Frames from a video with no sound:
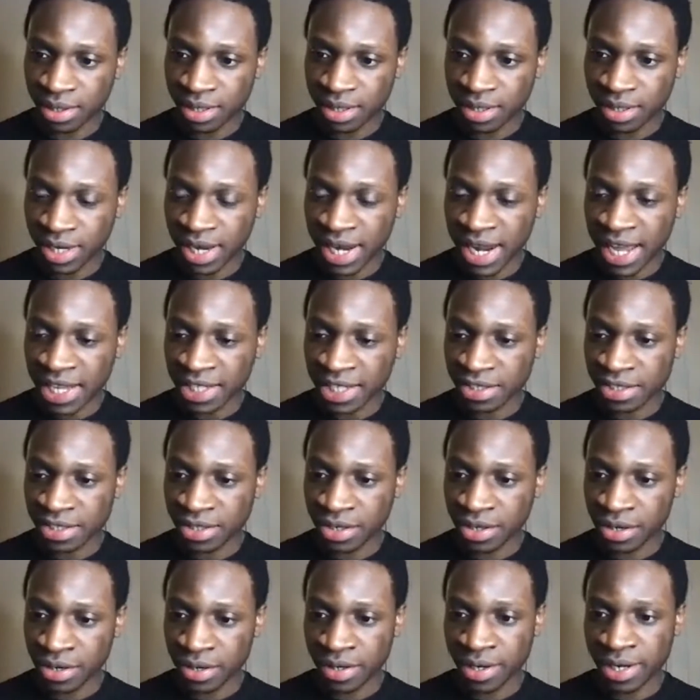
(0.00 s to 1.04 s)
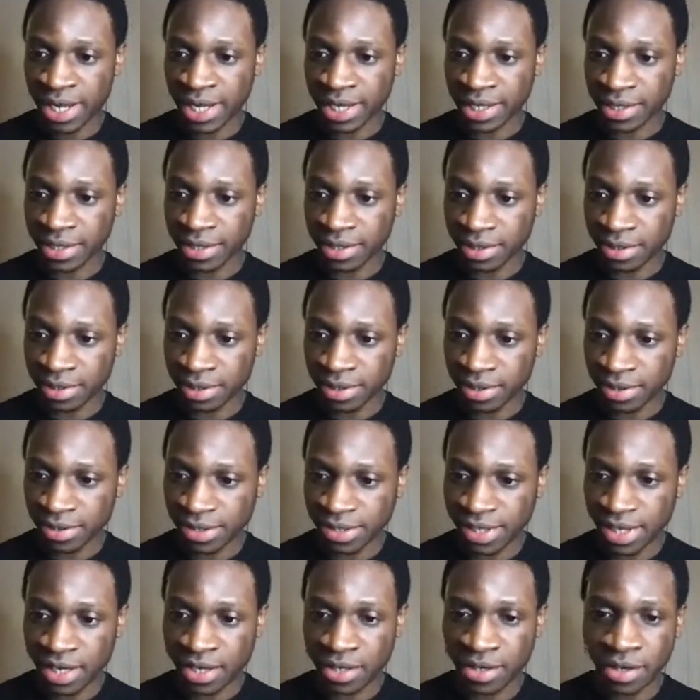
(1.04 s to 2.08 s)
last year, like
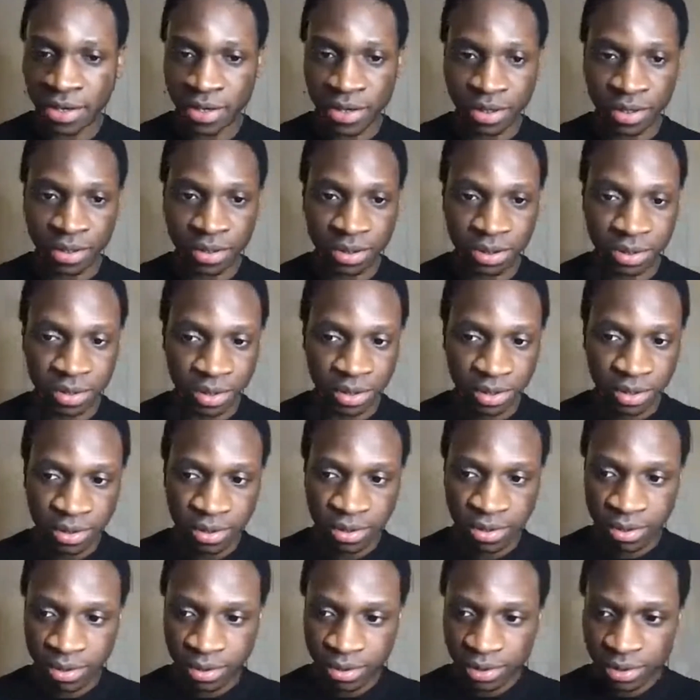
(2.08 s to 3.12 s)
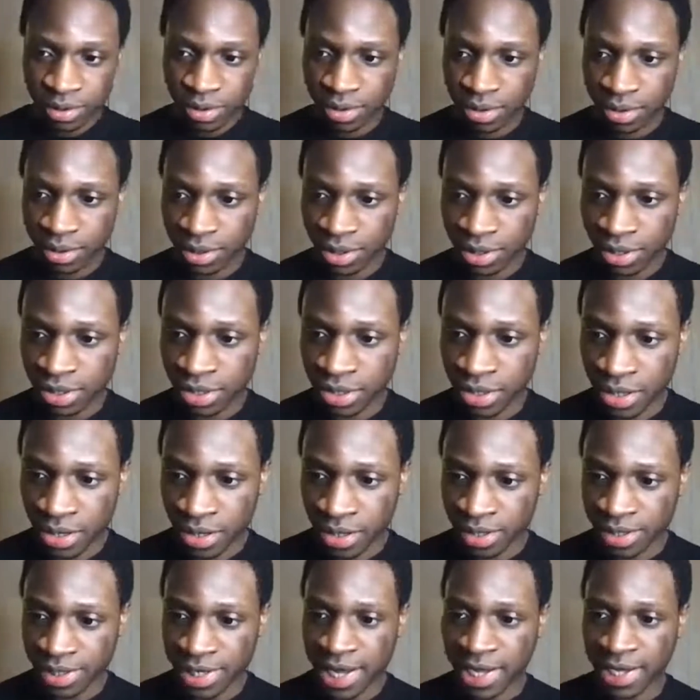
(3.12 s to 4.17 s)
senior. This year
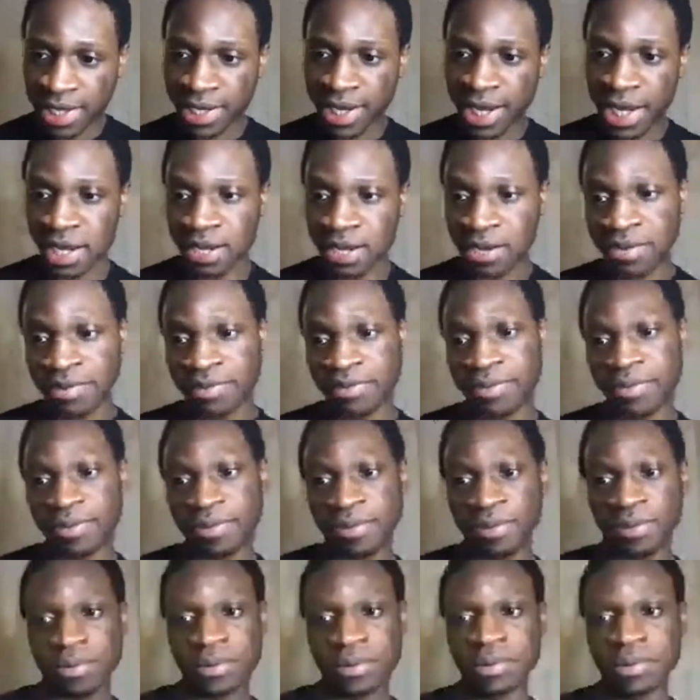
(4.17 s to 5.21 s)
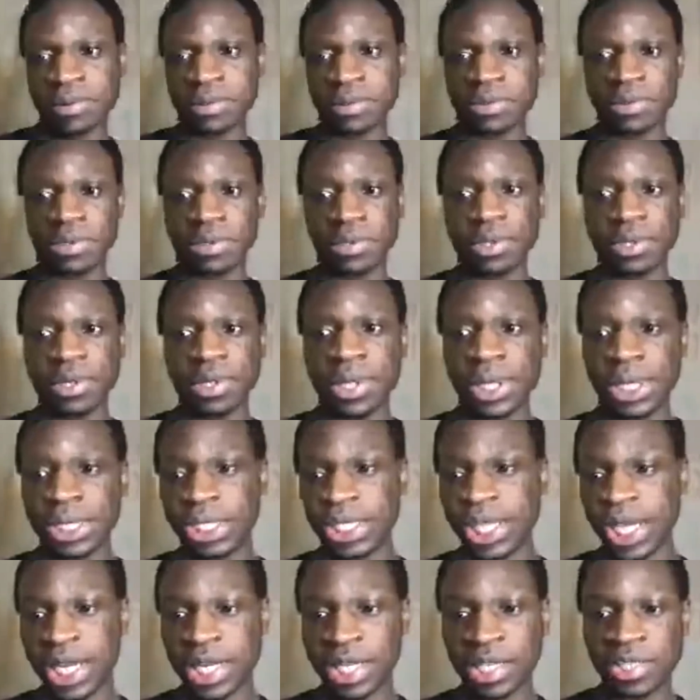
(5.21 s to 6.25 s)
is like kind of
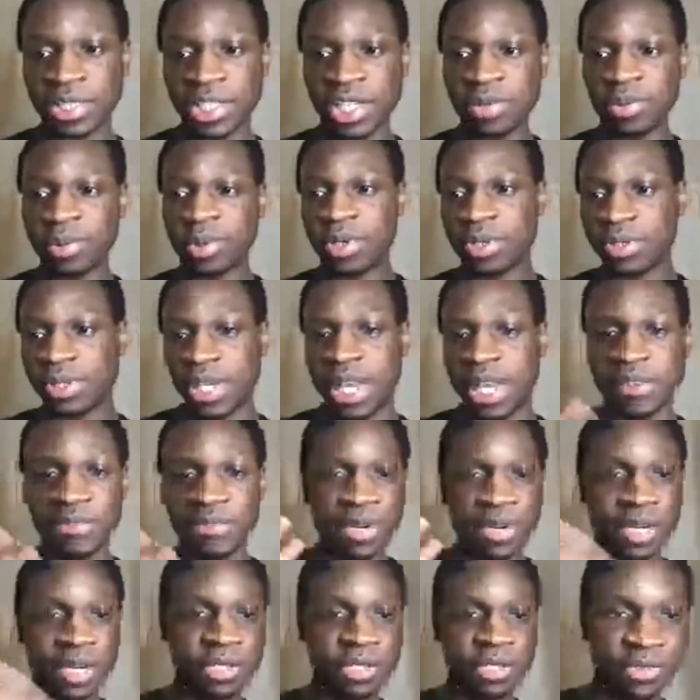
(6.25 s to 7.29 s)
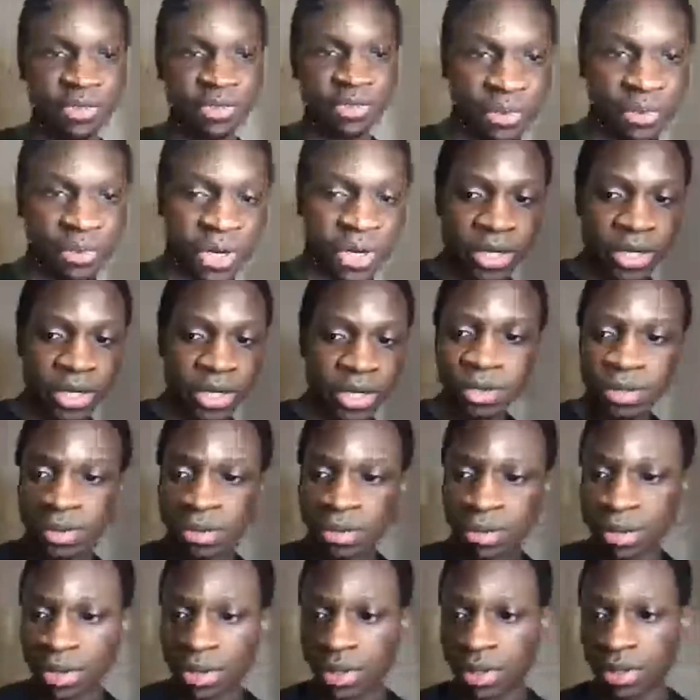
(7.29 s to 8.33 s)
challenging because you have a lot of work,
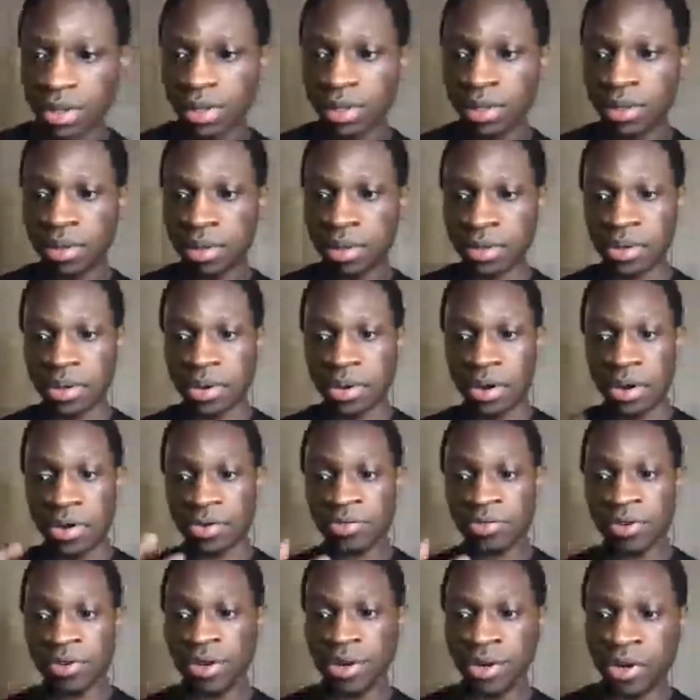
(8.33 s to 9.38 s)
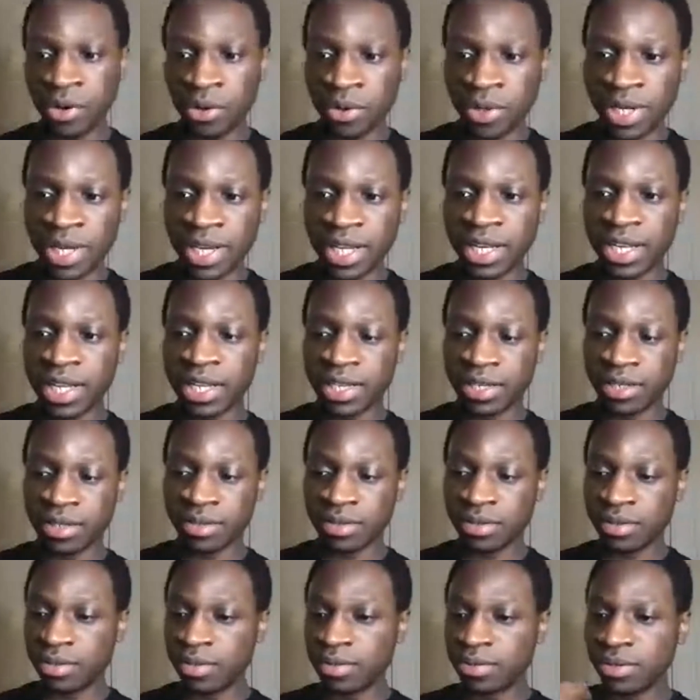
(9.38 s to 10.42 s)
overloaded, and
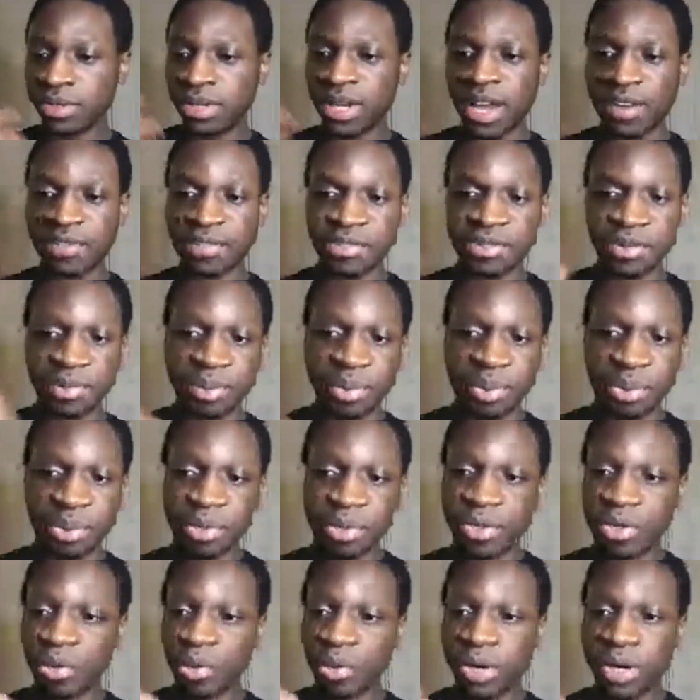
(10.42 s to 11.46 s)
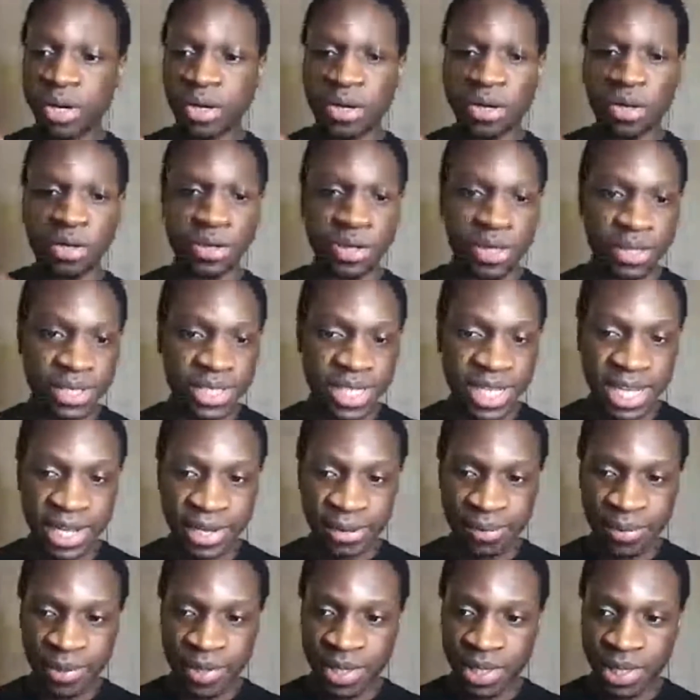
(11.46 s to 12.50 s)
you have to put the work all the
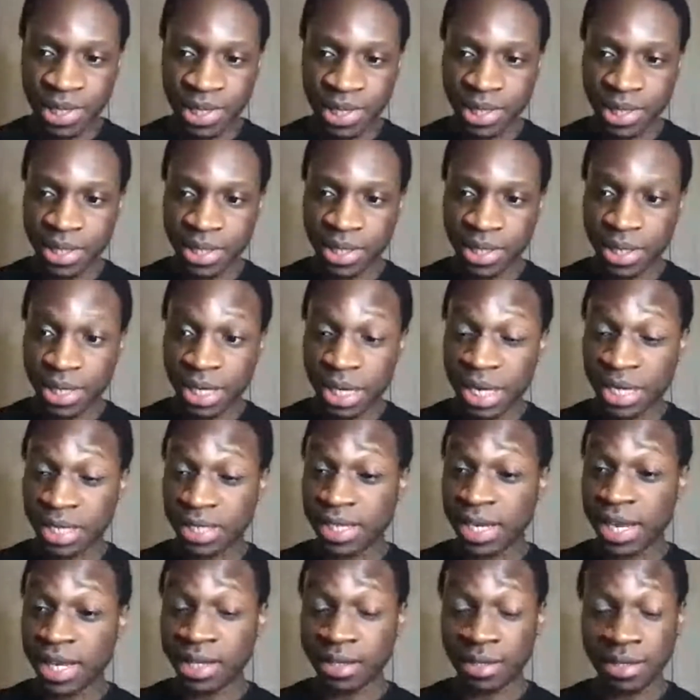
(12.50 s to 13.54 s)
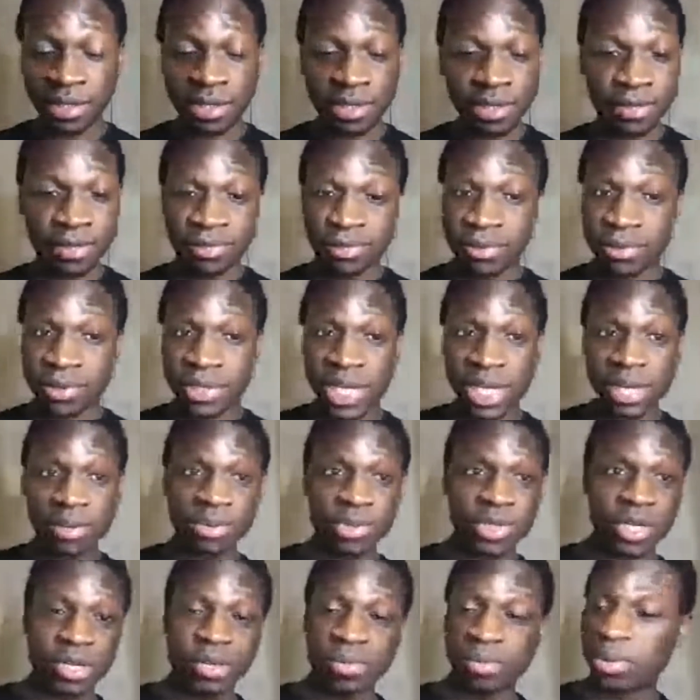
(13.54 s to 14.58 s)
time. And it's like it's a full-time
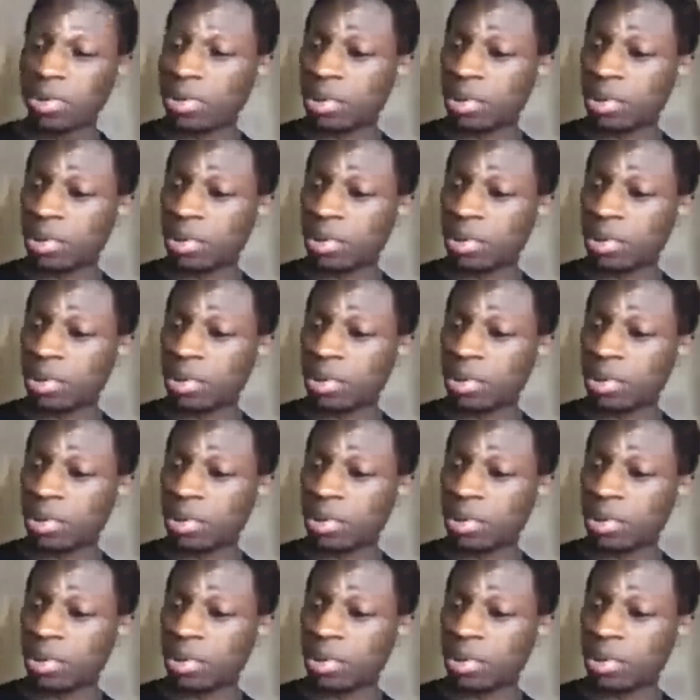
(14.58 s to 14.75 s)
job.